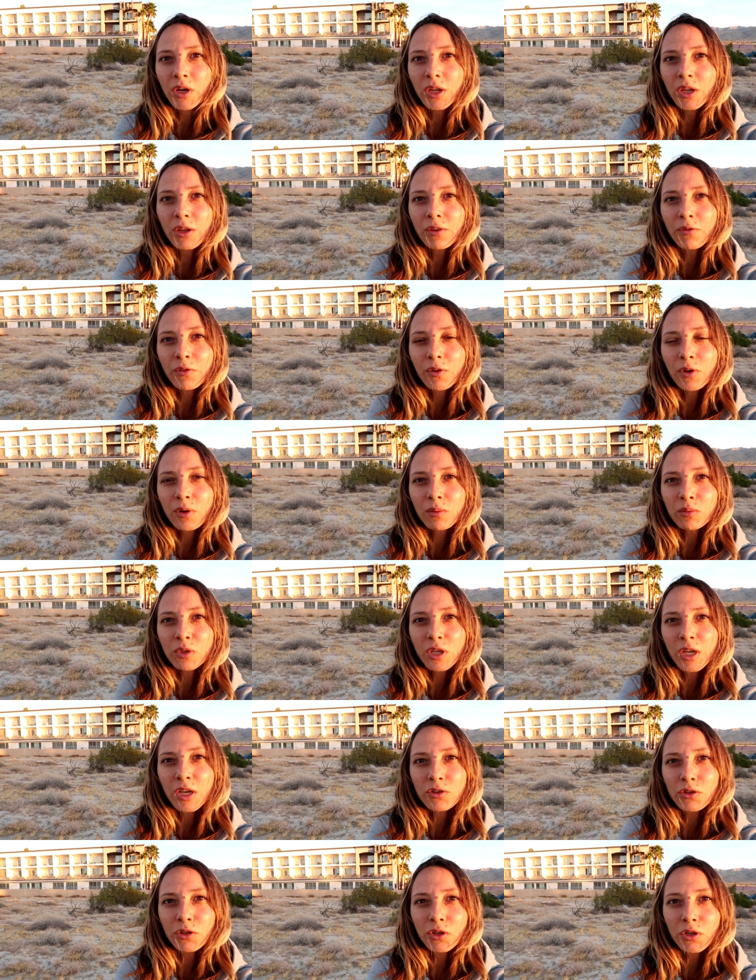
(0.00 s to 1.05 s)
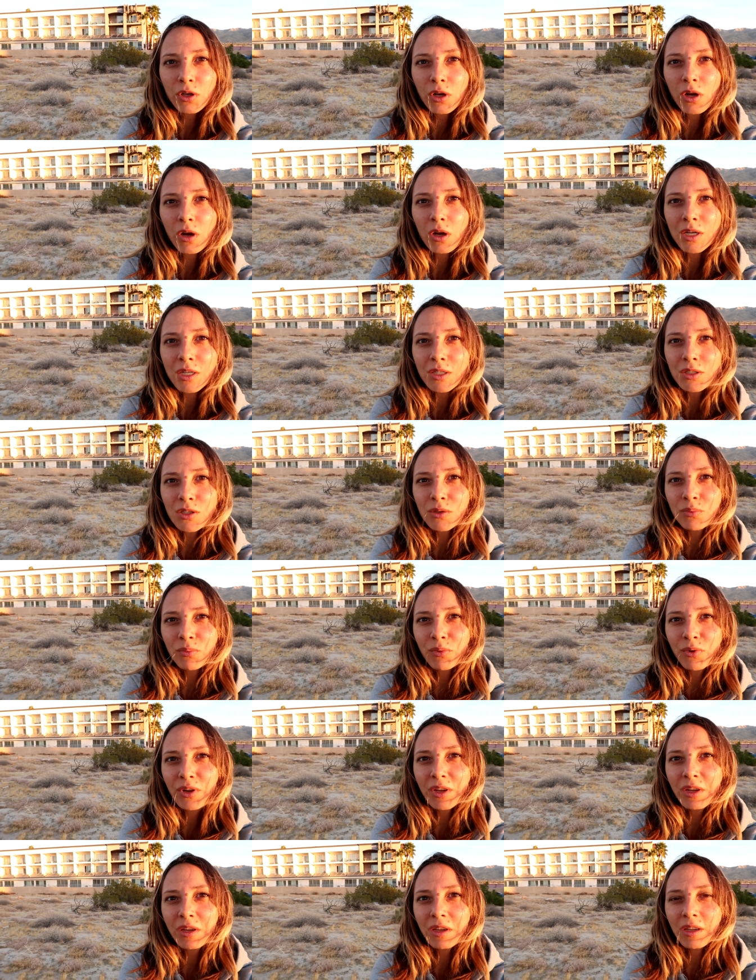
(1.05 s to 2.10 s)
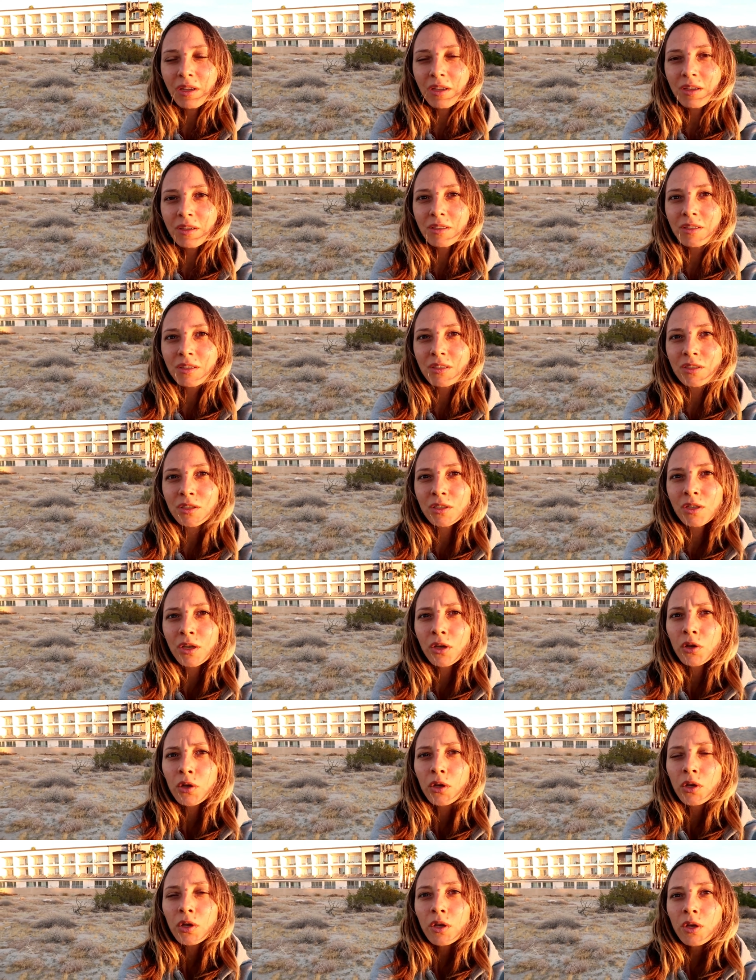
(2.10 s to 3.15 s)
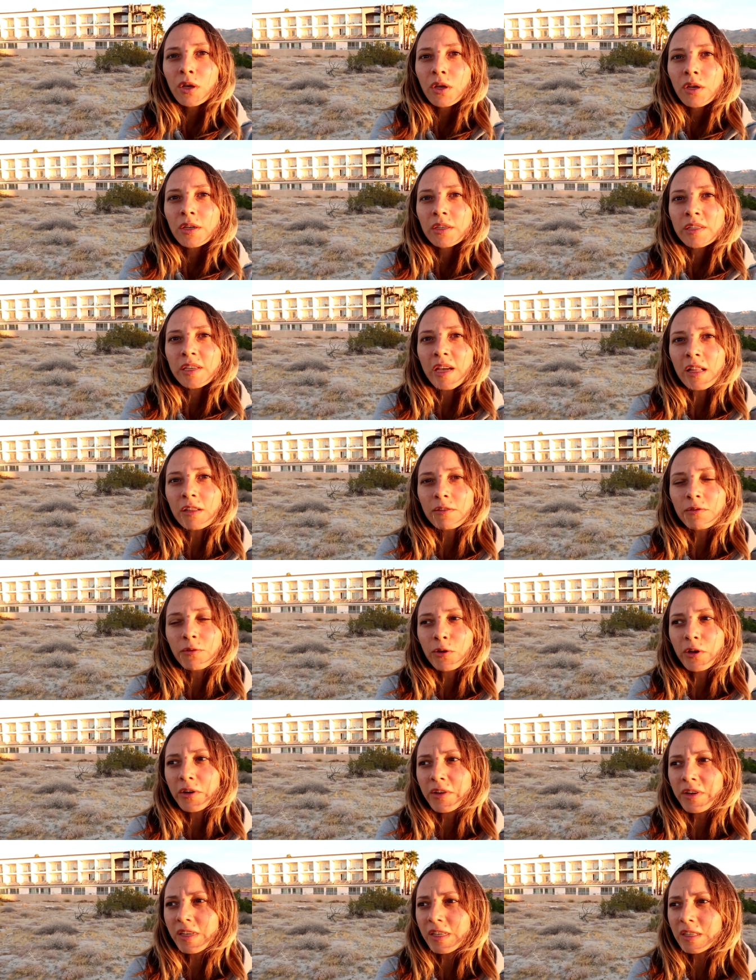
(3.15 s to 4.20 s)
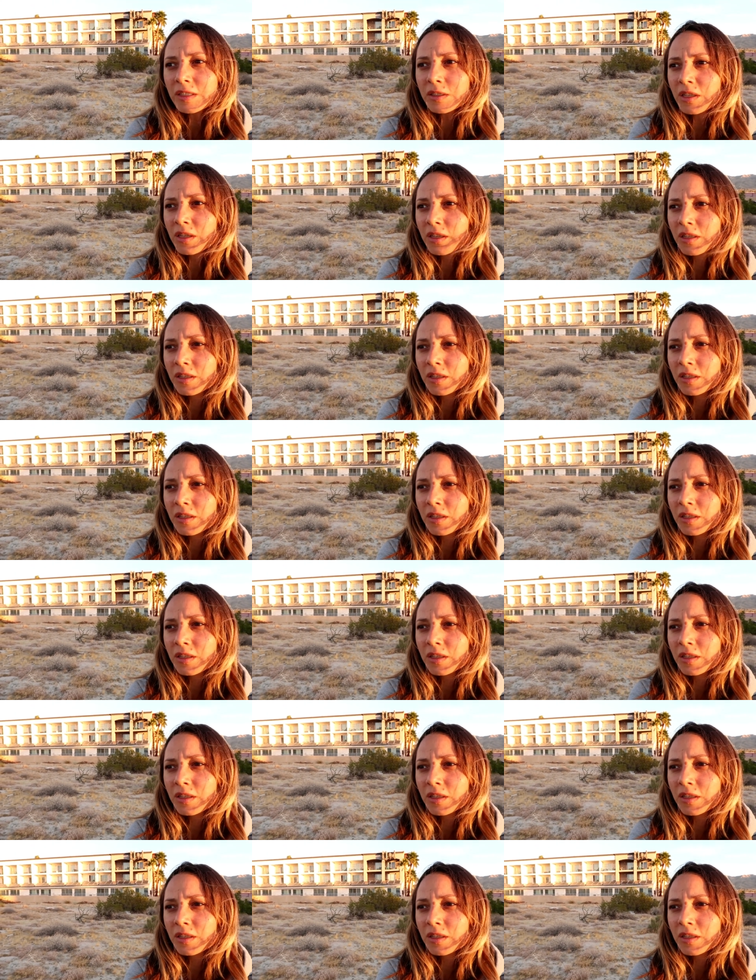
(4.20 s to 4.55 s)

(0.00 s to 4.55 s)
from Desert Hot Springs, California.